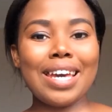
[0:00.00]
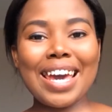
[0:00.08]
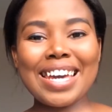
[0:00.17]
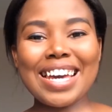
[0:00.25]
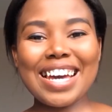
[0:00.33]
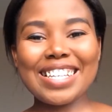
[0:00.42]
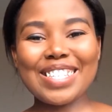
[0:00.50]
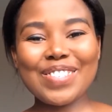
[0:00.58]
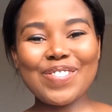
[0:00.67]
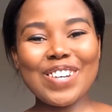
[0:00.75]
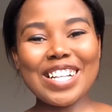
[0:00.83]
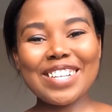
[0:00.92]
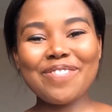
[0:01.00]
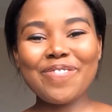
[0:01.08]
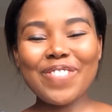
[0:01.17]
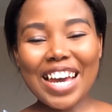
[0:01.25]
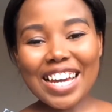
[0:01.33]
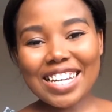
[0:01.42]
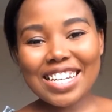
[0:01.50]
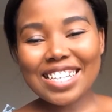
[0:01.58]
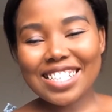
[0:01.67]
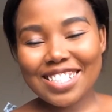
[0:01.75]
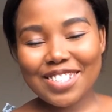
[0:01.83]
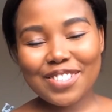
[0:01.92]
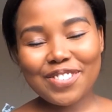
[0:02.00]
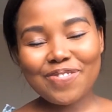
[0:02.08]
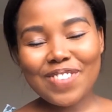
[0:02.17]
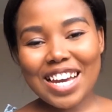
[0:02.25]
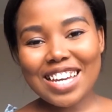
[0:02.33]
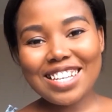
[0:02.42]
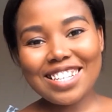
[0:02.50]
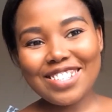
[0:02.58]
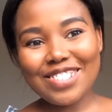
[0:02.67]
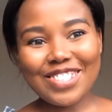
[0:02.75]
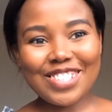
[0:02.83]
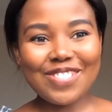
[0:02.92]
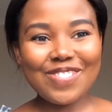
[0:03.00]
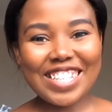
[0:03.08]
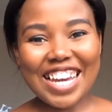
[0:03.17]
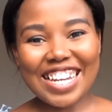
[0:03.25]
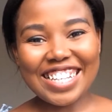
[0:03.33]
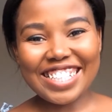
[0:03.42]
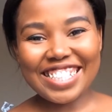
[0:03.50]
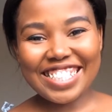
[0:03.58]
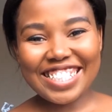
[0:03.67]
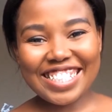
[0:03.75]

hey guys welcome back to my youtube channel